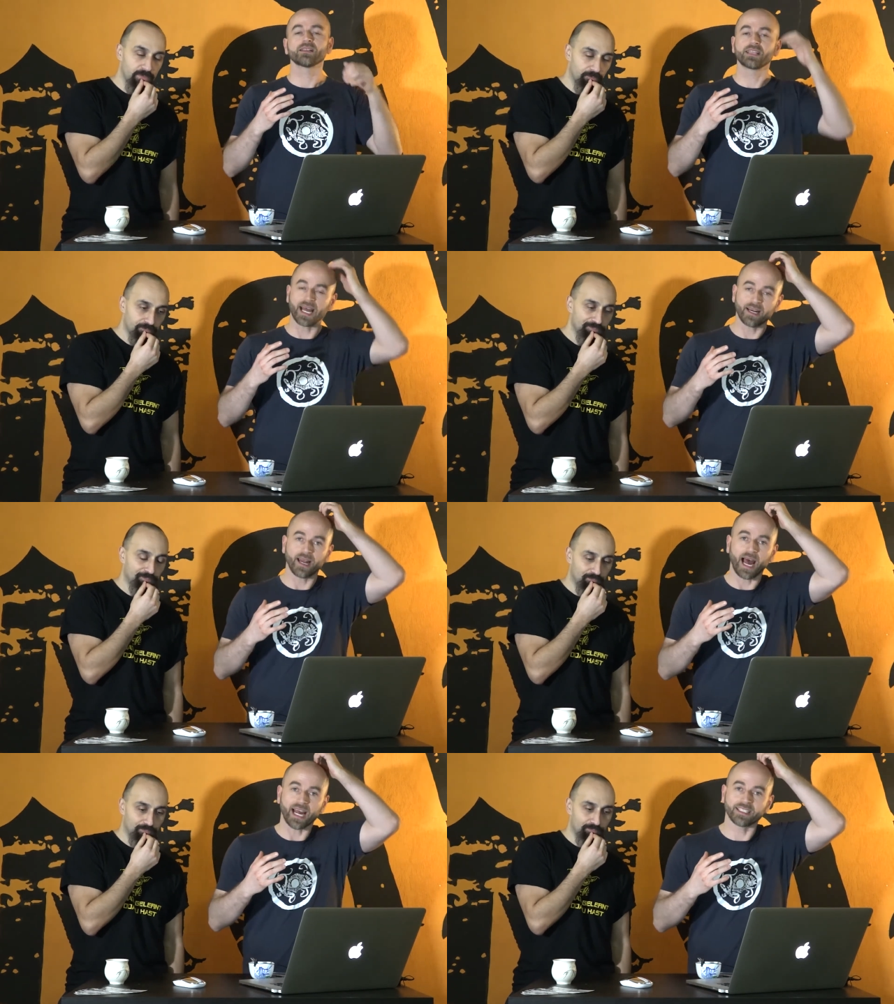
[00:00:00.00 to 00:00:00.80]

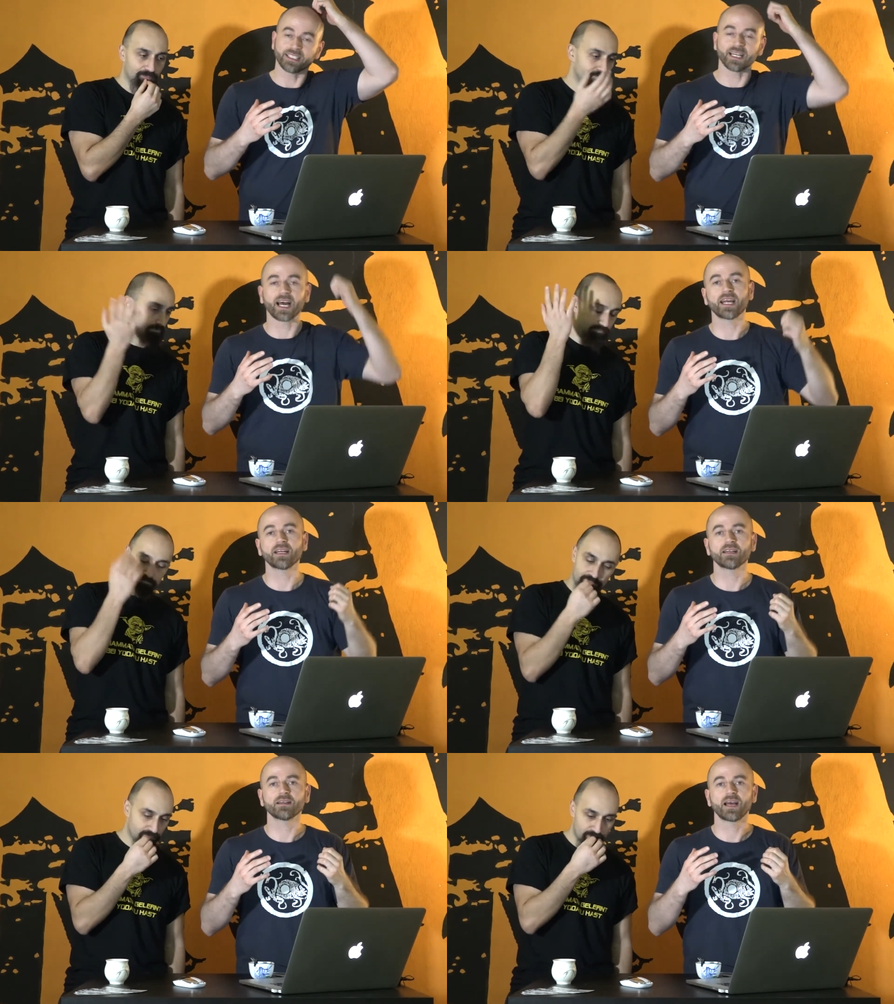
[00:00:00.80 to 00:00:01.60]
Speaker 1: then I deny.
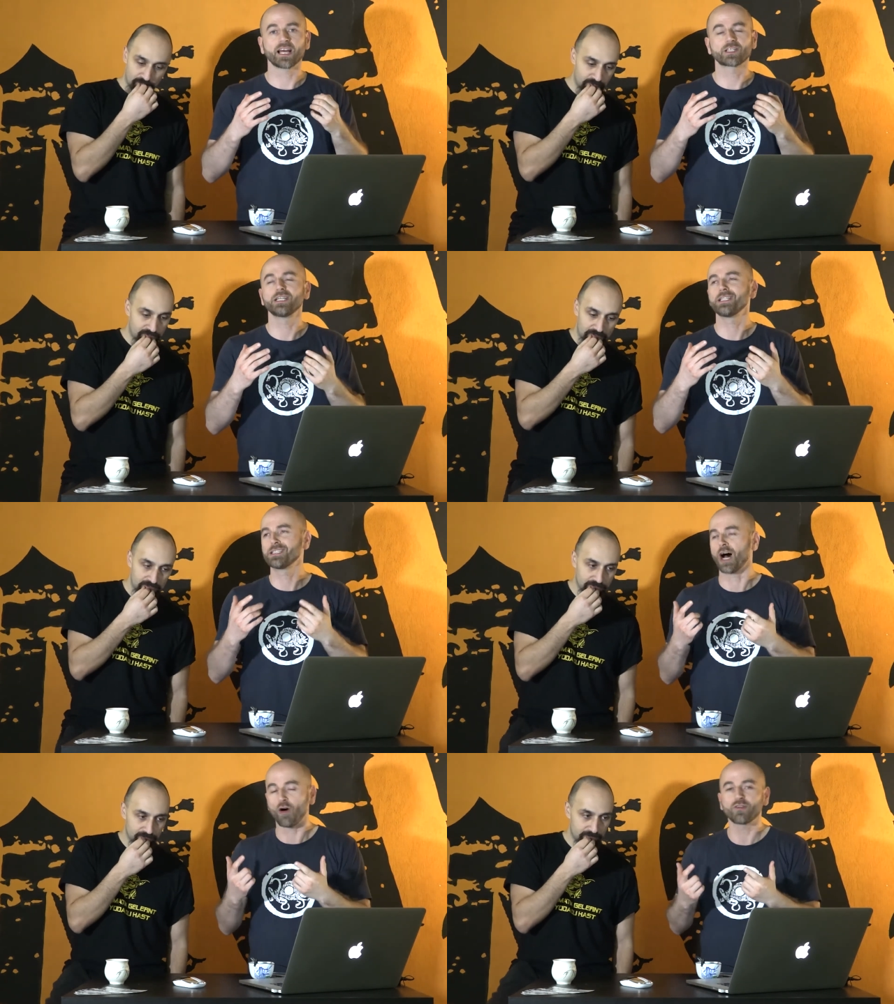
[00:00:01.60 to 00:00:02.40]
Actually, exactly.
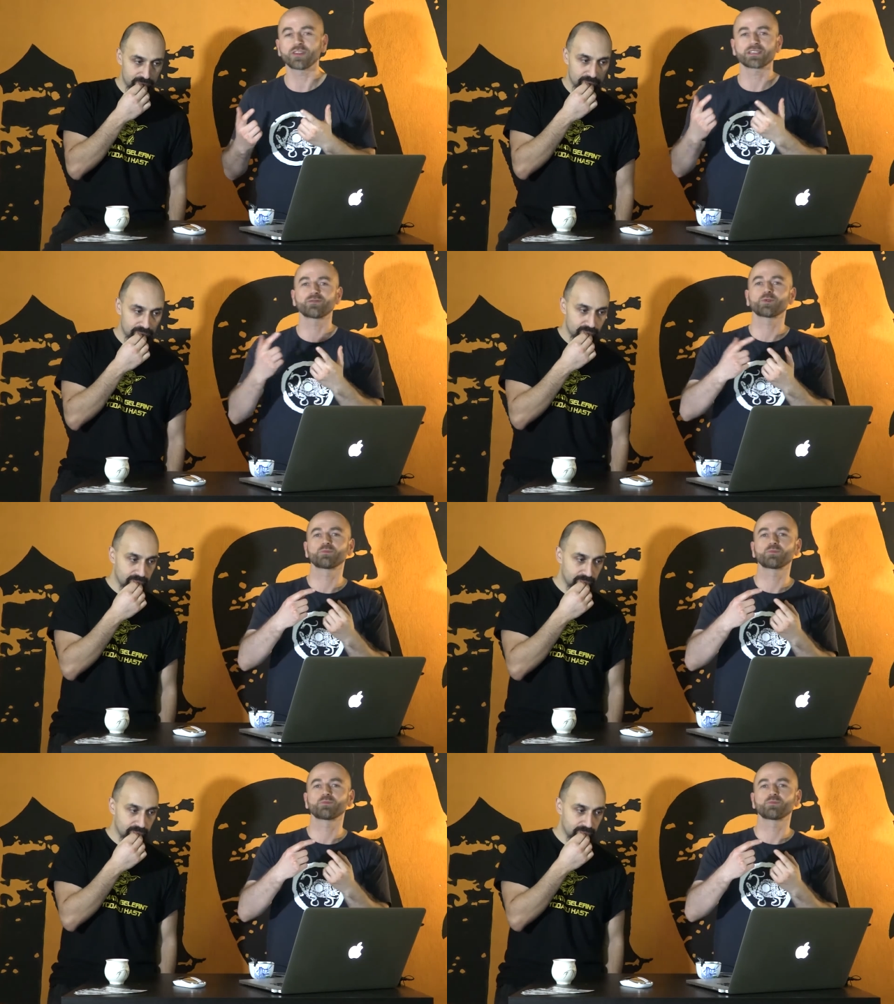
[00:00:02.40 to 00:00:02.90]
Tao, this would